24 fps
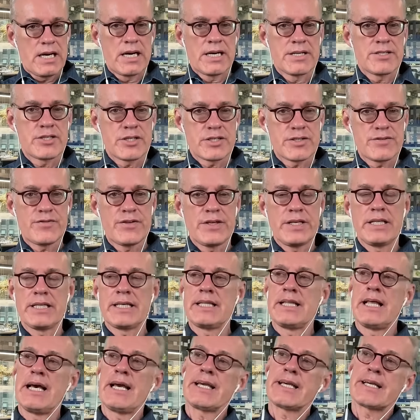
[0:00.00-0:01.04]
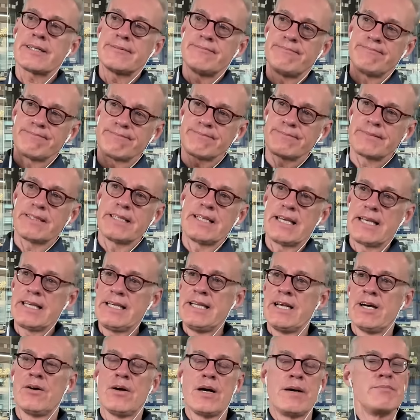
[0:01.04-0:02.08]
on just feeling like, you
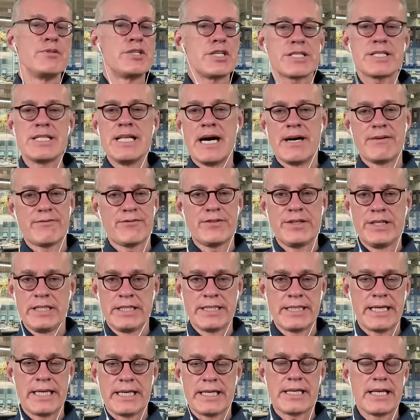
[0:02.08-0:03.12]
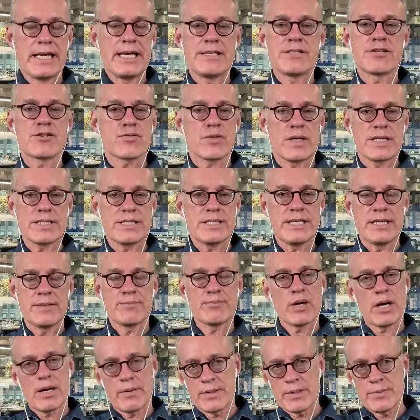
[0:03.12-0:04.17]
know, I'm just not feeling it, and trusting
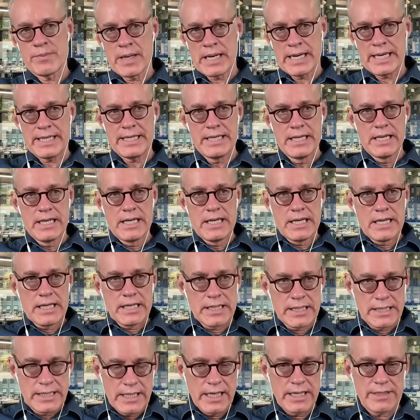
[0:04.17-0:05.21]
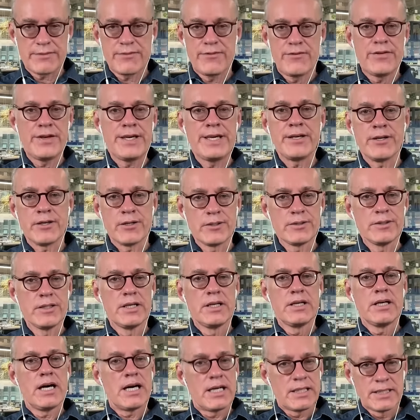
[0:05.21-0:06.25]
probably my gut feel
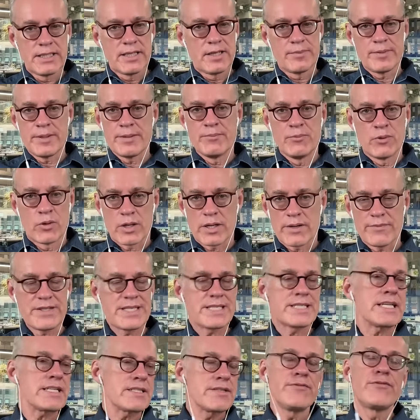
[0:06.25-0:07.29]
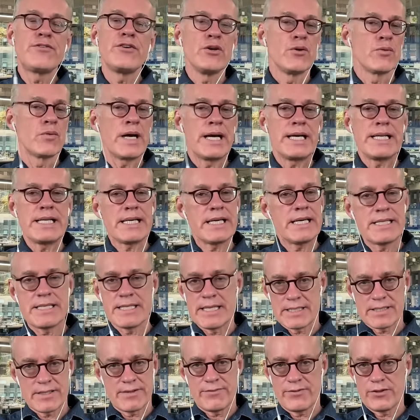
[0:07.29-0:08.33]
a little bit more. If it just doesn't feel right, it
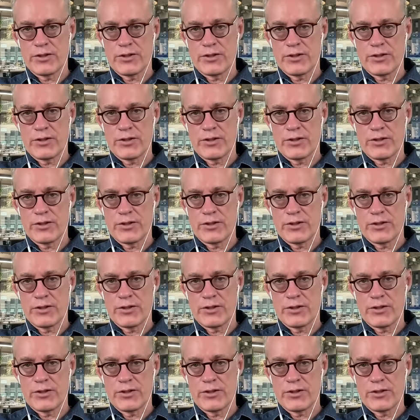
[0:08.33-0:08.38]
doesn't